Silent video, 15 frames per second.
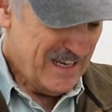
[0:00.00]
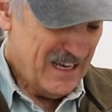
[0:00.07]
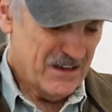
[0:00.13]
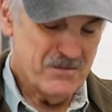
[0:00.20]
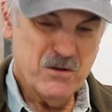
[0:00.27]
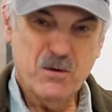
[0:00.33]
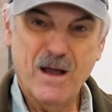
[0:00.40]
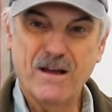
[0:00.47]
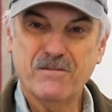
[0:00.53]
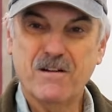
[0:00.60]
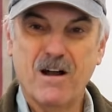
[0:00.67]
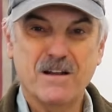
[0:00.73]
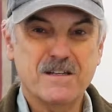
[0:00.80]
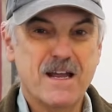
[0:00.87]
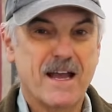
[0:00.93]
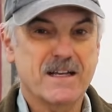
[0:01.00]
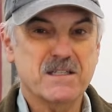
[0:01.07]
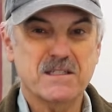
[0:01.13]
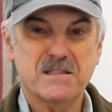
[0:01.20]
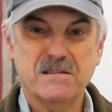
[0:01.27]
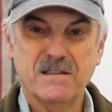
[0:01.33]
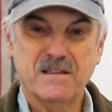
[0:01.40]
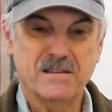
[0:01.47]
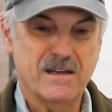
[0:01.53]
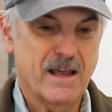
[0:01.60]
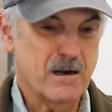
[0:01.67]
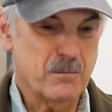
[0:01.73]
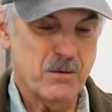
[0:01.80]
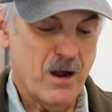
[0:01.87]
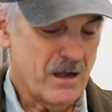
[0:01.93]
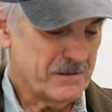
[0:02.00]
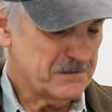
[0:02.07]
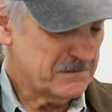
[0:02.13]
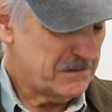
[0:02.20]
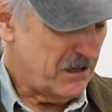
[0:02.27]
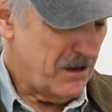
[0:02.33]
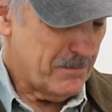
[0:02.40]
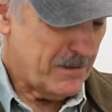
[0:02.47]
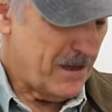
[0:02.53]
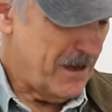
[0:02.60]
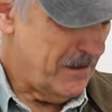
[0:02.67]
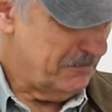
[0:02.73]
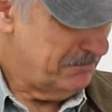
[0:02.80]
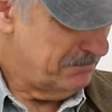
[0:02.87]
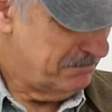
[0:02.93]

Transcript: If you have contacts in Edelbrock, CompCam,